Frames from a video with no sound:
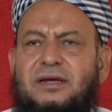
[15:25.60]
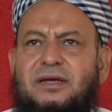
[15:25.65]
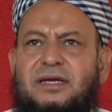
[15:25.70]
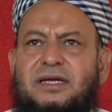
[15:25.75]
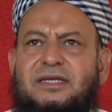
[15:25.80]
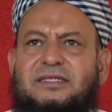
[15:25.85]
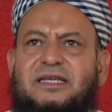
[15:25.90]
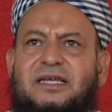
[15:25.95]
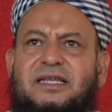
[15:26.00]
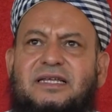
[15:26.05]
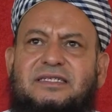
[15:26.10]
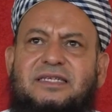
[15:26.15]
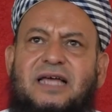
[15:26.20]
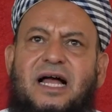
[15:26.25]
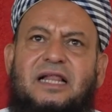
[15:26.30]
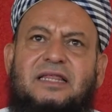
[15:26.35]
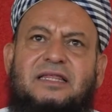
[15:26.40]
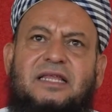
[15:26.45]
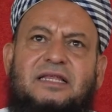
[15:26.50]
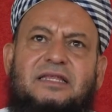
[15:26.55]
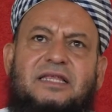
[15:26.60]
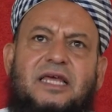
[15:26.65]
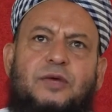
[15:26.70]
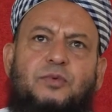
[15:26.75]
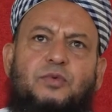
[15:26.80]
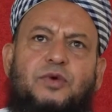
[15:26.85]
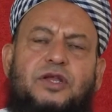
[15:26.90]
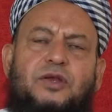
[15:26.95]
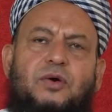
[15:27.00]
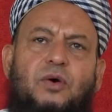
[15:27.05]
is the result that
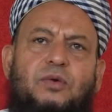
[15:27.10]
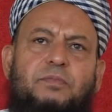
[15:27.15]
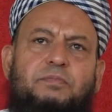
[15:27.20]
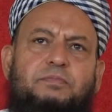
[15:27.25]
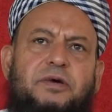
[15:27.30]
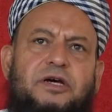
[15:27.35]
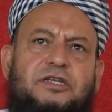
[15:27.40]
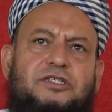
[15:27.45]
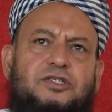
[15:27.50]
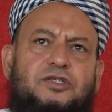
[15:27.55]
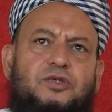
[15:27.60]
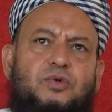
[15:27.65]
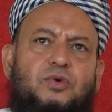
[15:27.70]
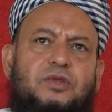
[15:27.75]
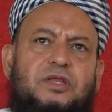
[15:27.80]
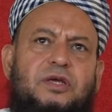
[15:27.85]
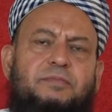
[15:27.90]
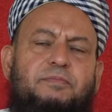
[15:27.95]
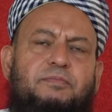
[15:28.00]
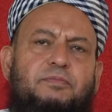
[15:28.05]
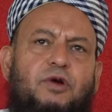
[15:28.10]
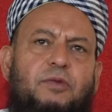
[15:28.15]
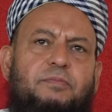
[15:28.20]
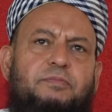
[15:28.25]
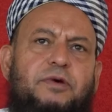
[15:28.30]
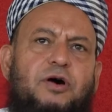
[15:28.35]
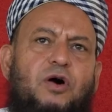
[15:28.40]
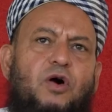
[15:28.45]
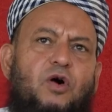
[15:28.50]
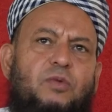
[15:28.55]
we don't pursue the
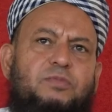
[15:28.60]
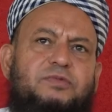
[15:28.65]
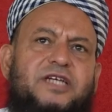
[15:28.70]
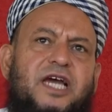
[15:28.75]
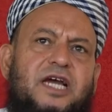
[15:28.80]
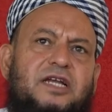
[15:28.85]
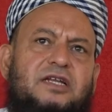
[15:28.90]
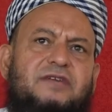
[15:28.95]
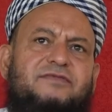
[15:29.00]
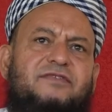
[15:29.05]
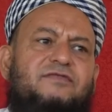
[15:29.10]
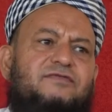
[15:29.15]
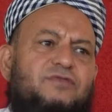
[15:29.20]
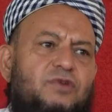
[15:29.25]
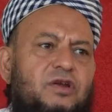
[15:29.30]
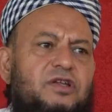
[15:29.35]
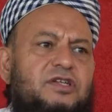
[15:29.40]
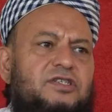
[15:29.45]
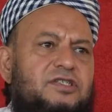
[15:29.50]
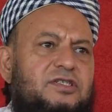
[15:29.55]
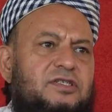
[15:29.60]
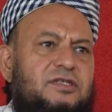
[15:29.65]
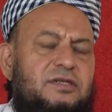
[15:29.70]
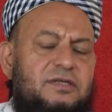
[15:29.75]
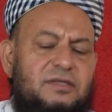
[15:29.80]
proper objective of knowledge.